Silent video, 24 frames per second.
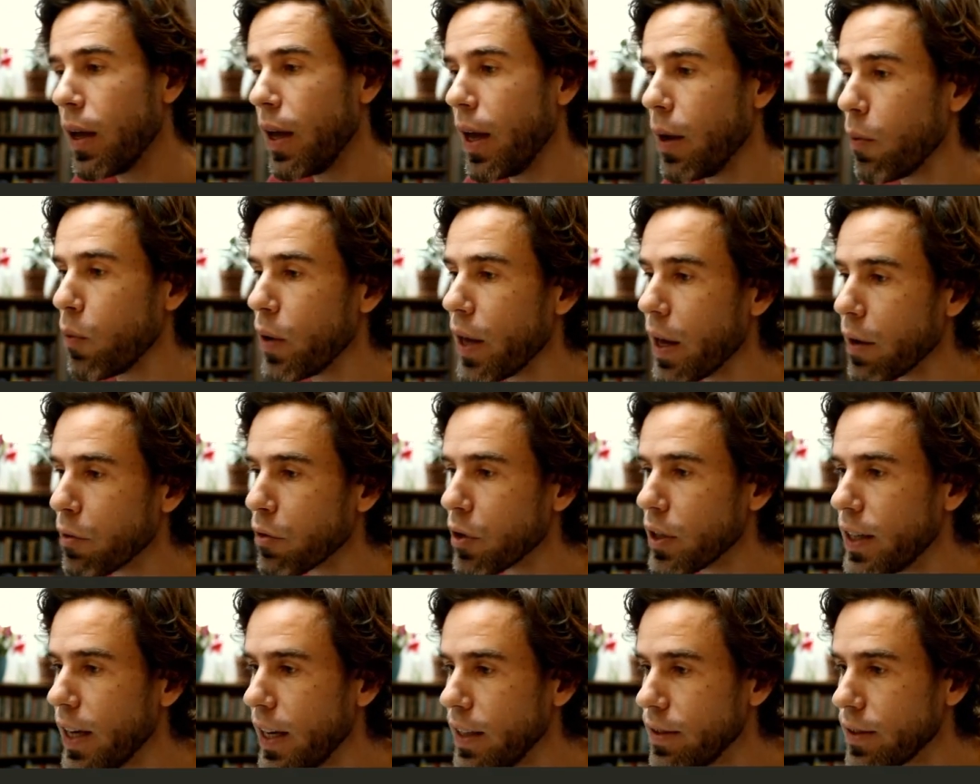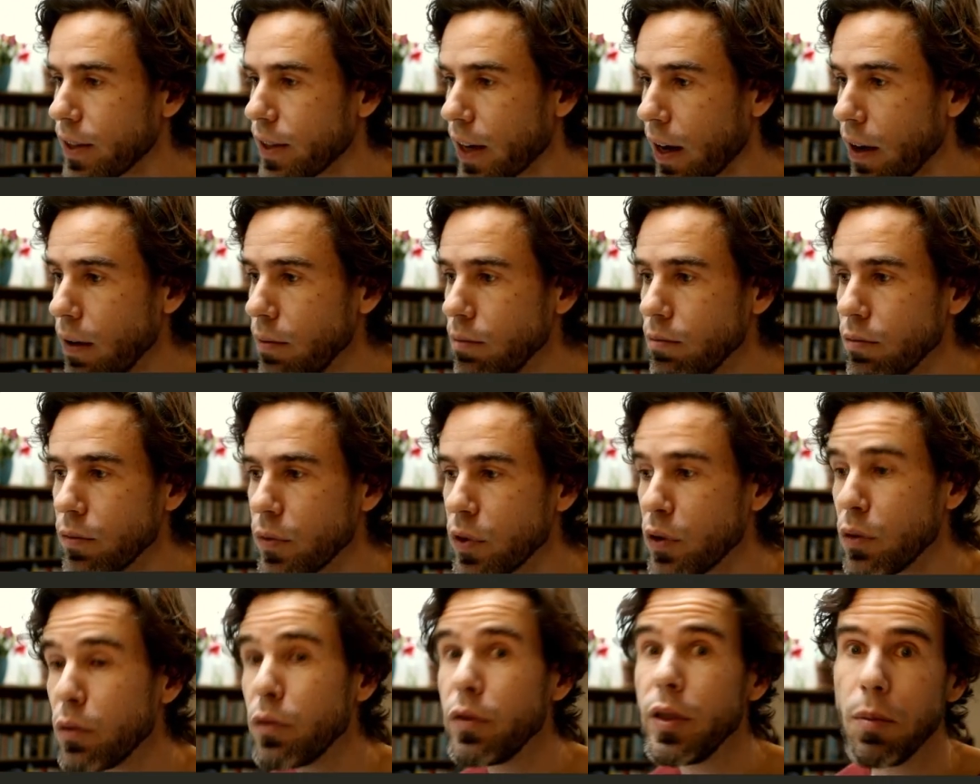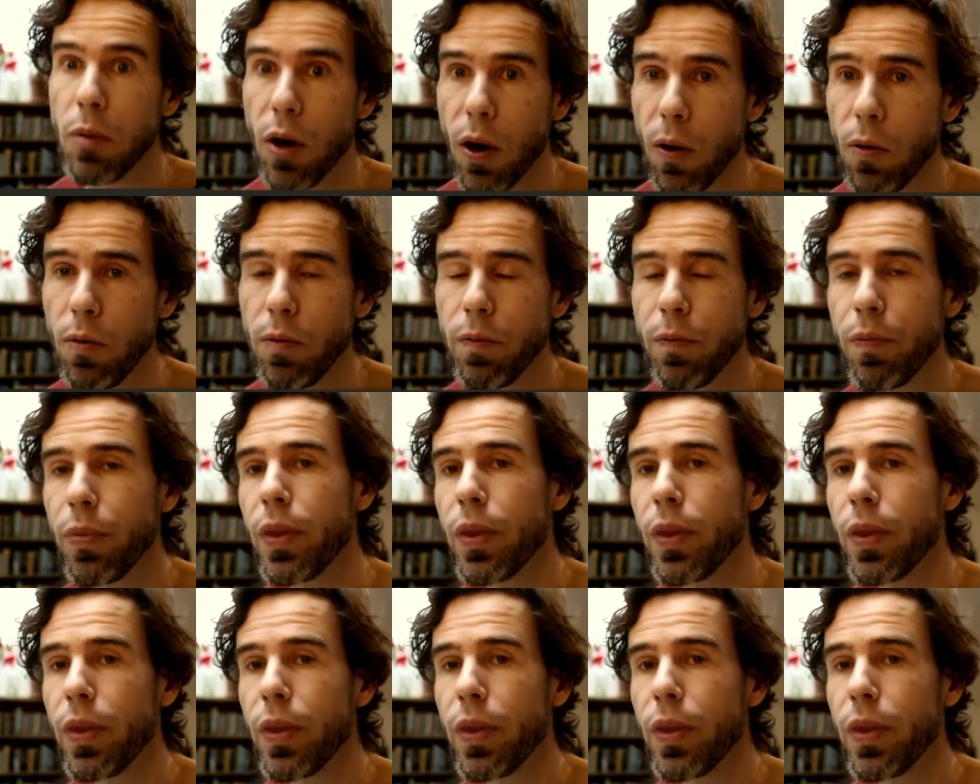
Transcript: and we have our data Fibo.